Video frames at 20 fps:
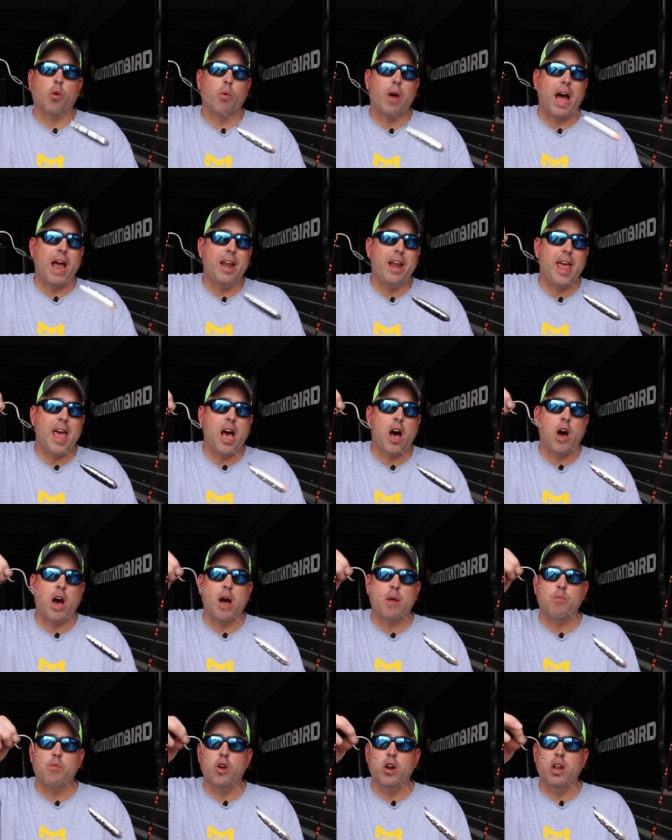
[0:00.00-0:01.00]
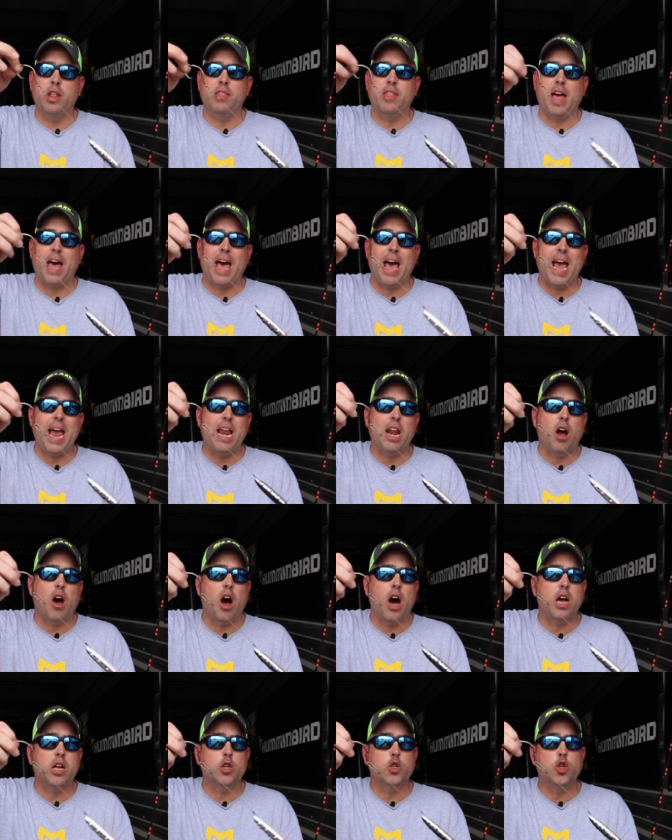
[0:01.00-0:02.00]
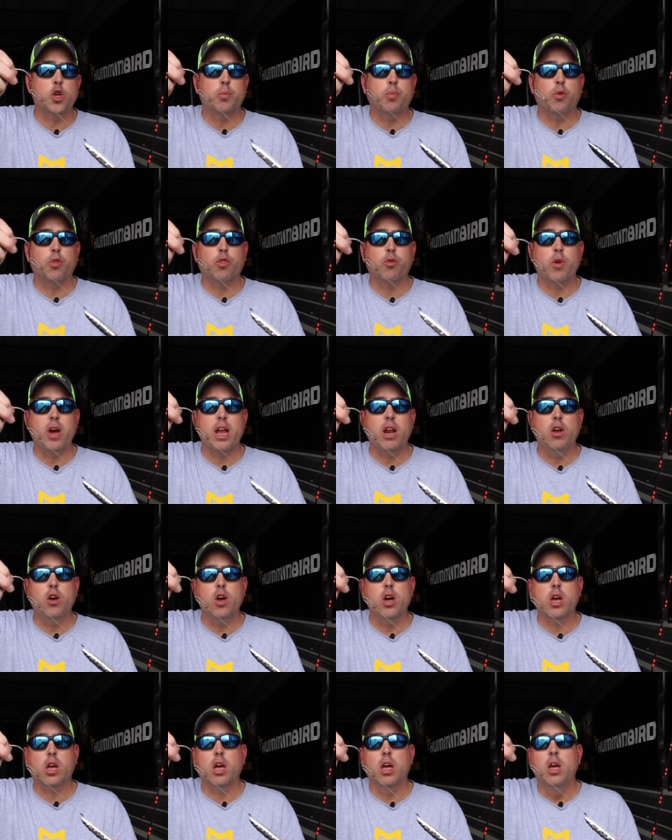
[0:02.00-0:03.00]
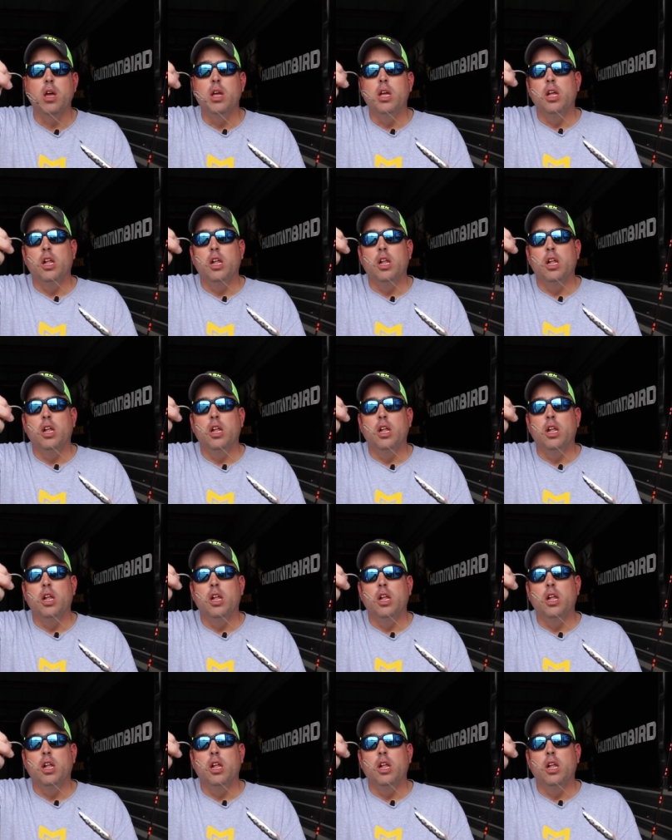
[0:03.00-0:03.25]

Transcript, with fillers: Right now I'm running the 8-aught triple threat hook.